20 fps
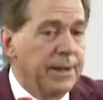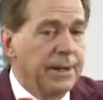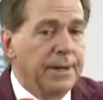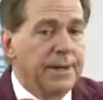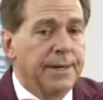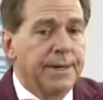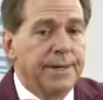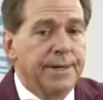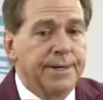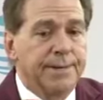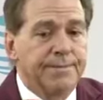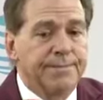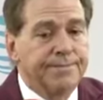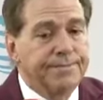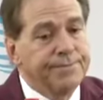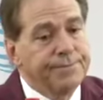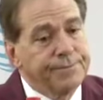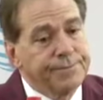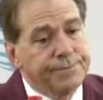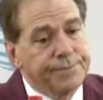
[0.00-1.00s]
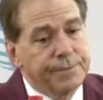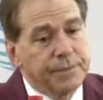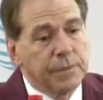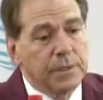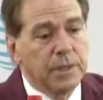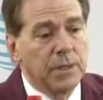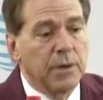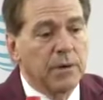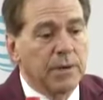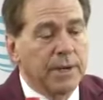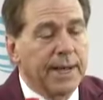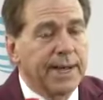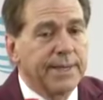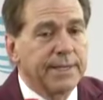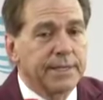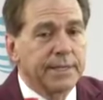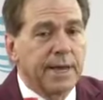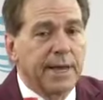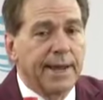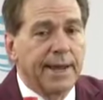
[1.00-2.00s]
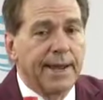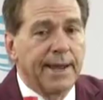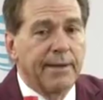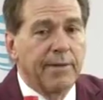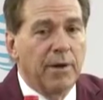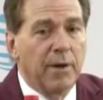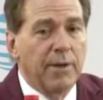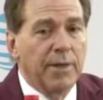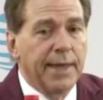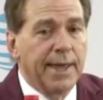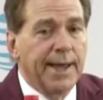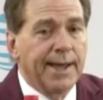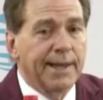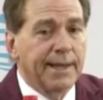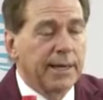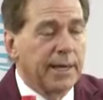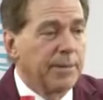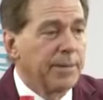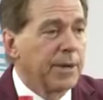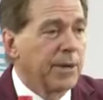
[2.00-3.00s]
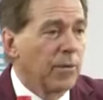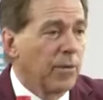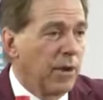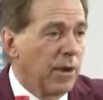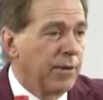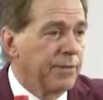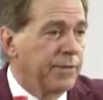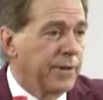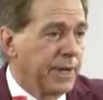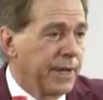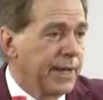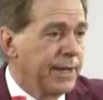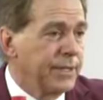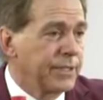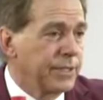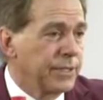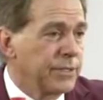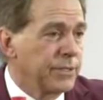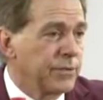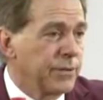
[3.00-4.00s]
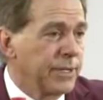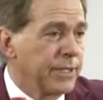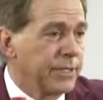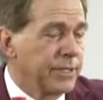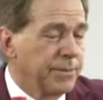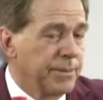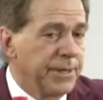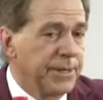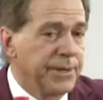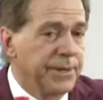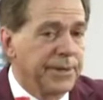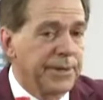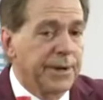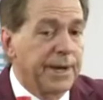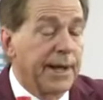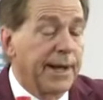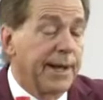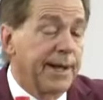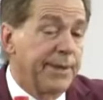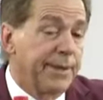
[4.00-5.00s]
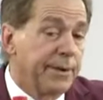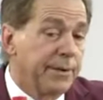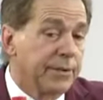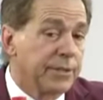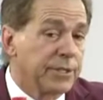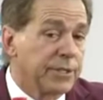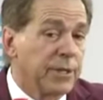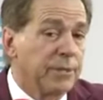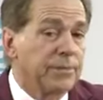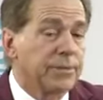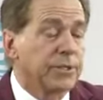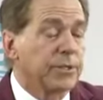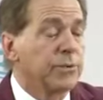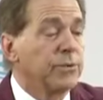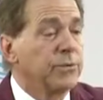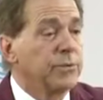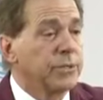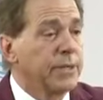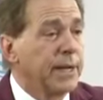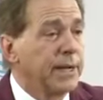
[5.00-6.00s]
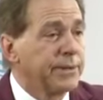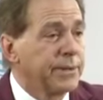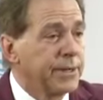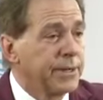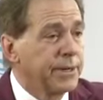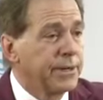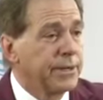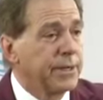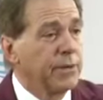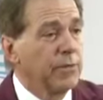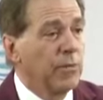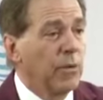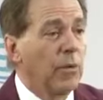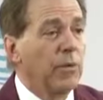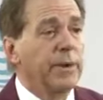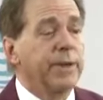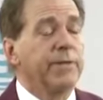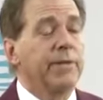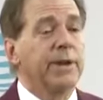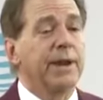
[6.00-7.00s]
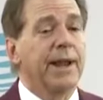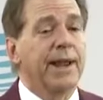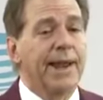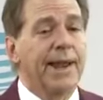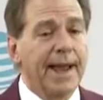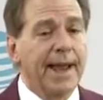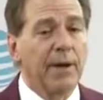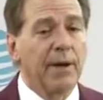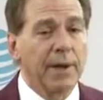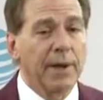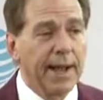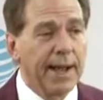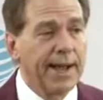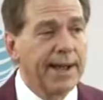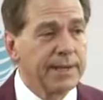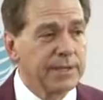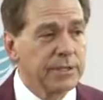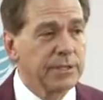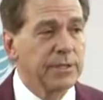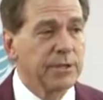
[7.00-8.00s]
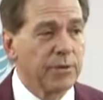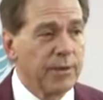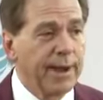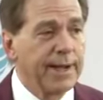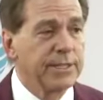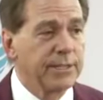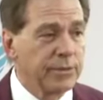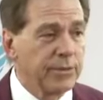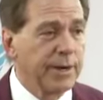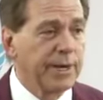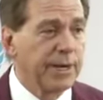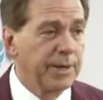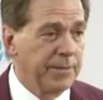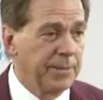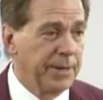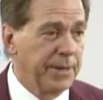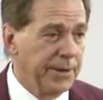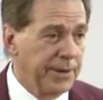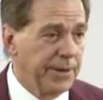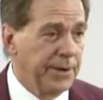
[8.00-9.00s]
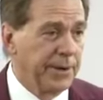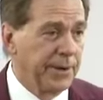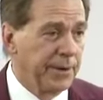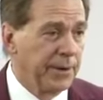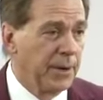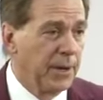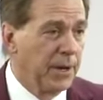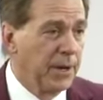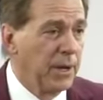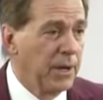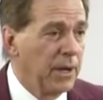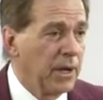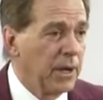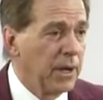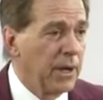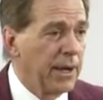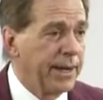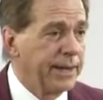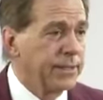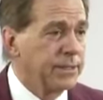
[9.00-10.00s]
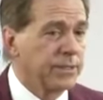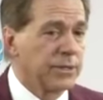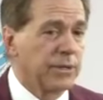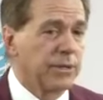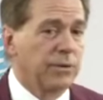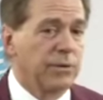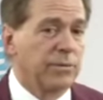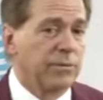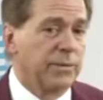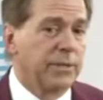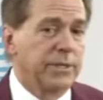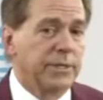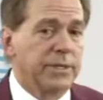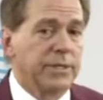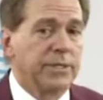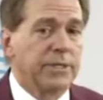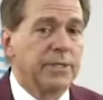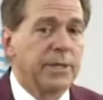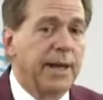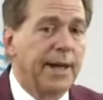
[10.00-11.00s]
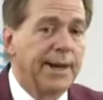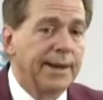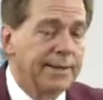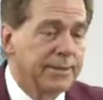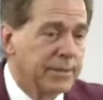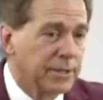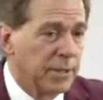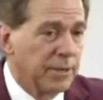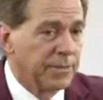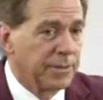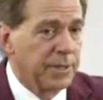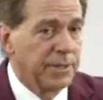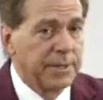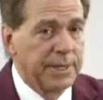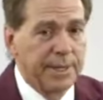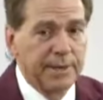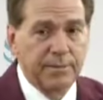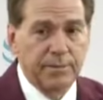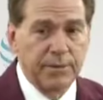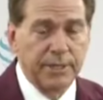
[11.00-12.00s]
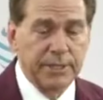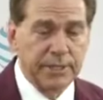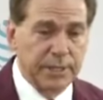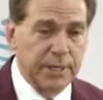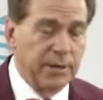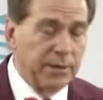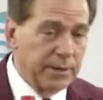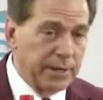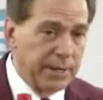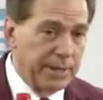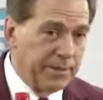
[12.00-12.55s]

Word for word: Um, you know, a guy's got to have all the academic qualifications when he's a mid-year guy, and there are some schools out there that won't even allow guys to graduate at mid-year. All right, so this is not something that we say, okay,